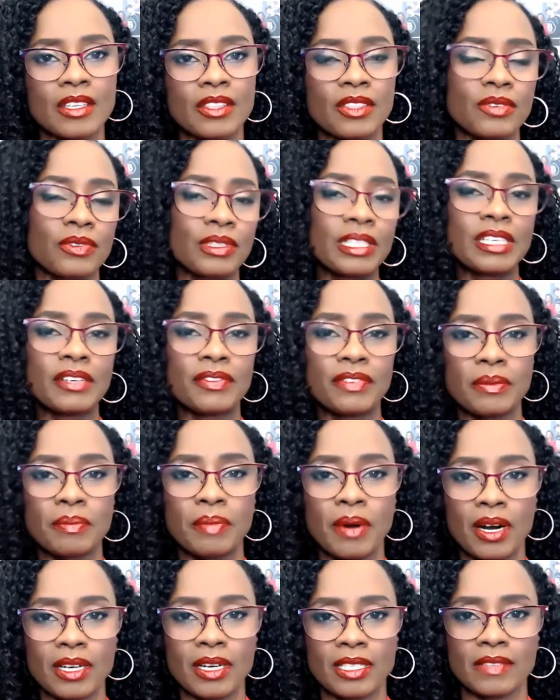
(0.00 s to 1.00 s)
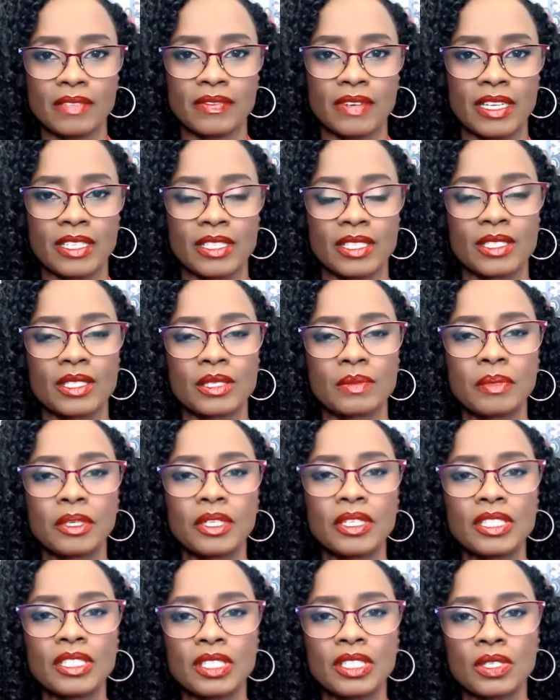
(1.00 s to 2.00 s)
three different parts of us:
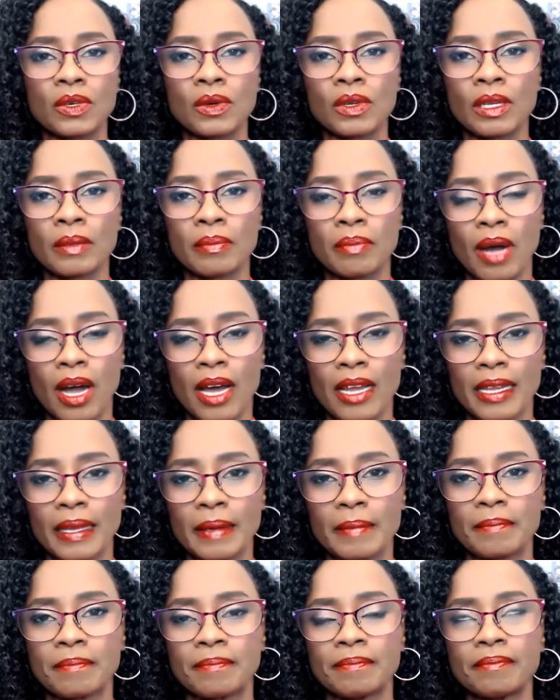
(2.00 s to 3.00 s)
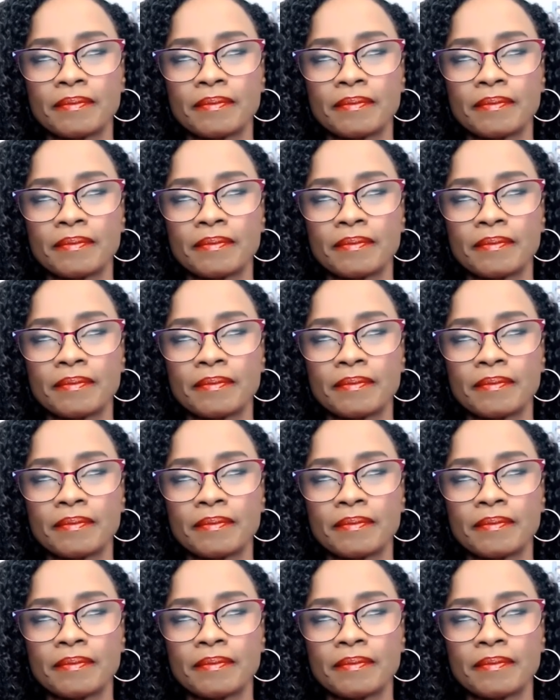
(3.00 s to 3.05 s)
spirit, soul, and body.